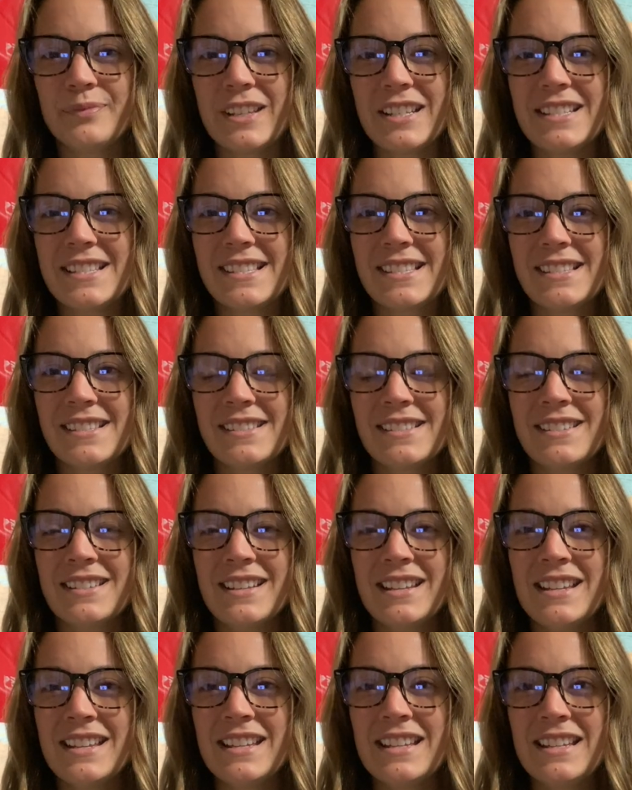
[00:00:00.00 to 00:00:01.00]
It's
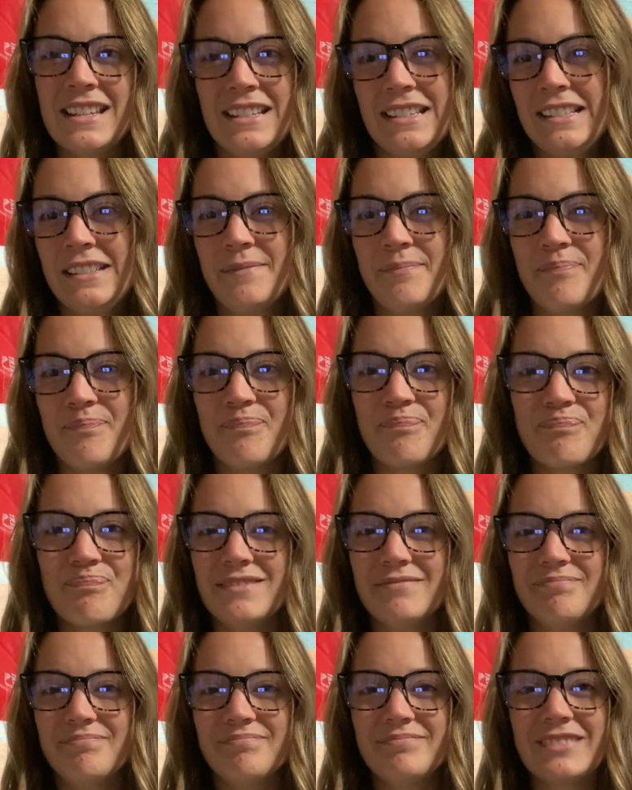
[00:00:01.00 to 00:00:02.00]

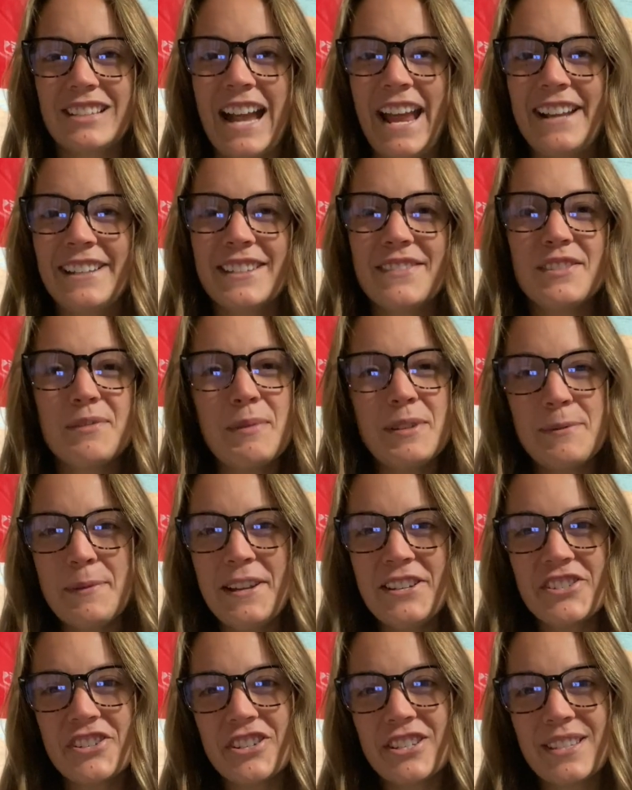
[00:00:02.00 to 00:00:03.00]
kind of leaves me
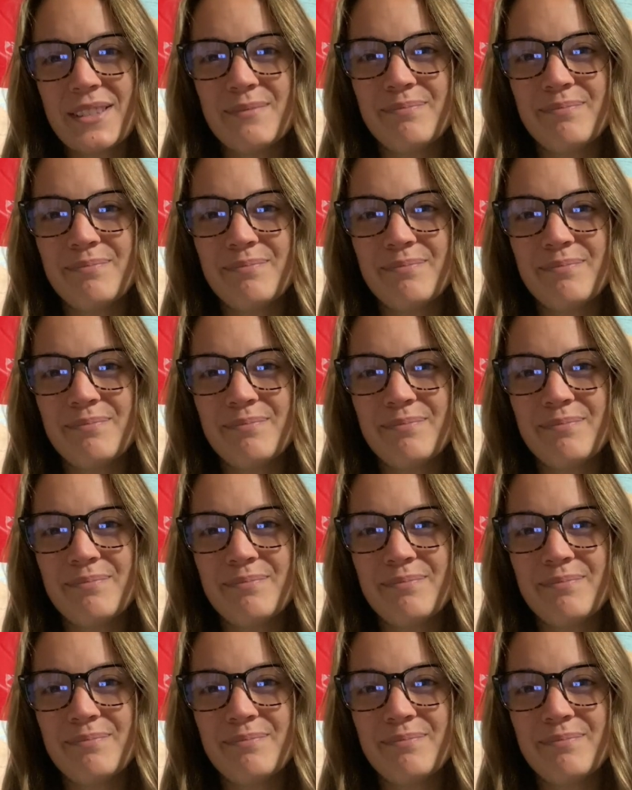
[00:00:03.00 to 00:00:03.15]
speechless.